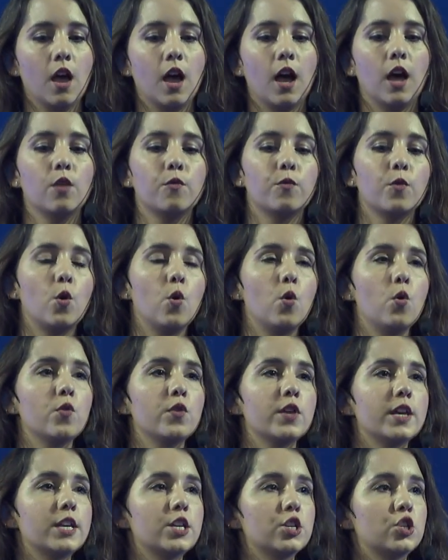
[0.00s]
And of all
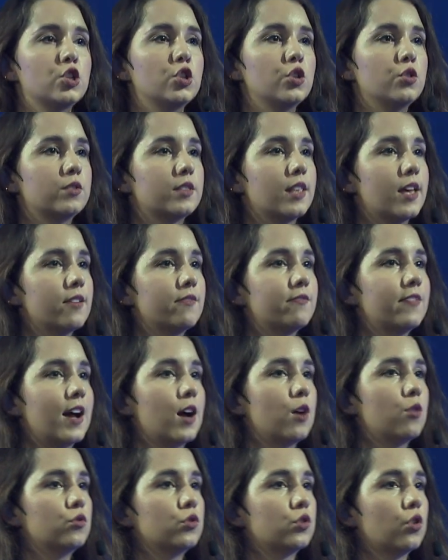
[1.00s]
the issues they
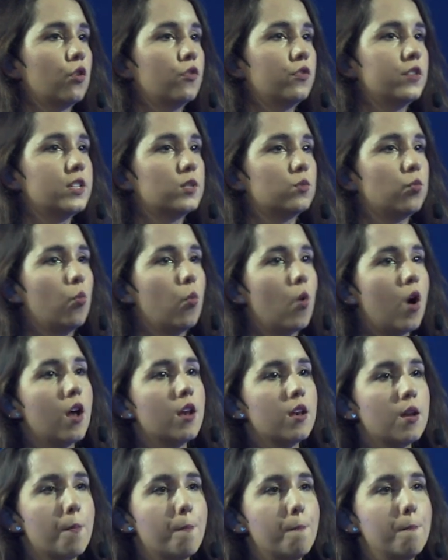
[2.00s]
found on these
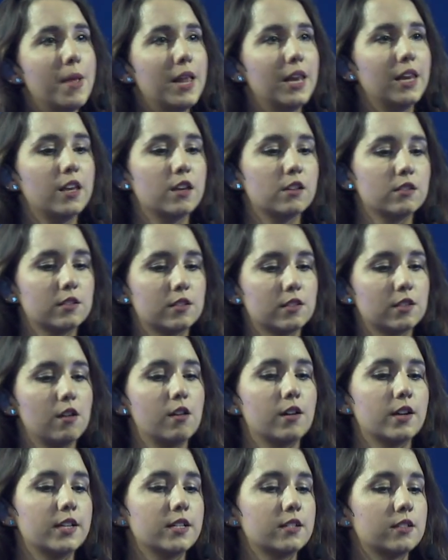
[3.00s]
1 million
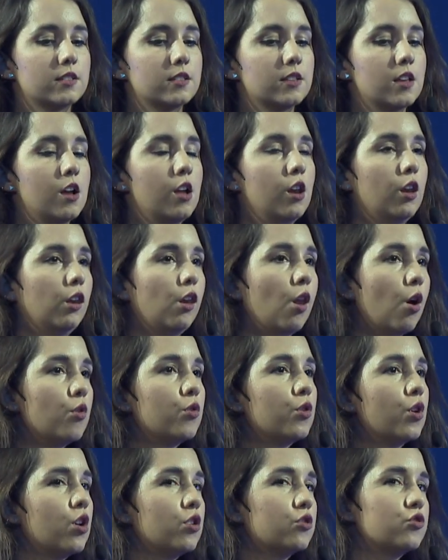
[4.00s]
sites, low
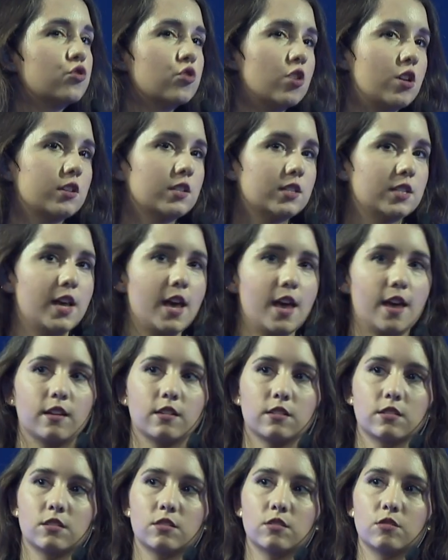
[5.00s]
contrast
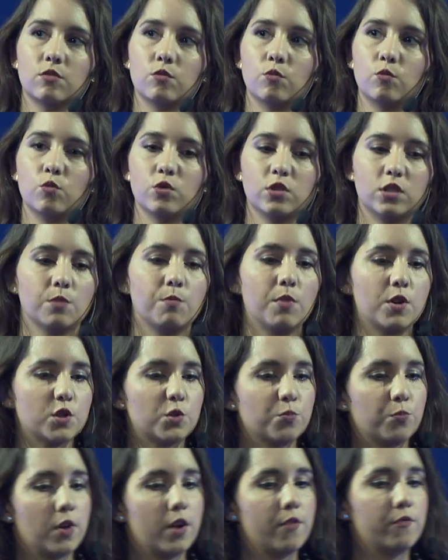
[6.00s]
text was the
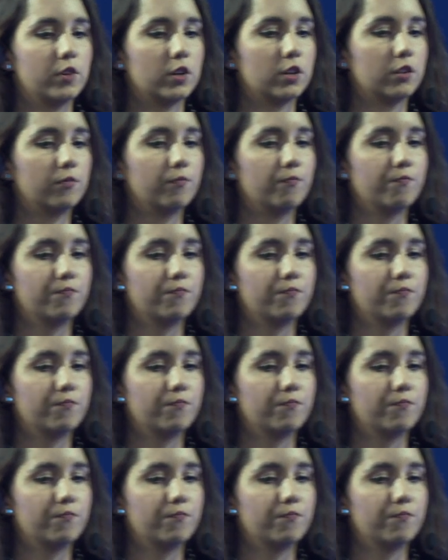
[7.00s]
most prevalent.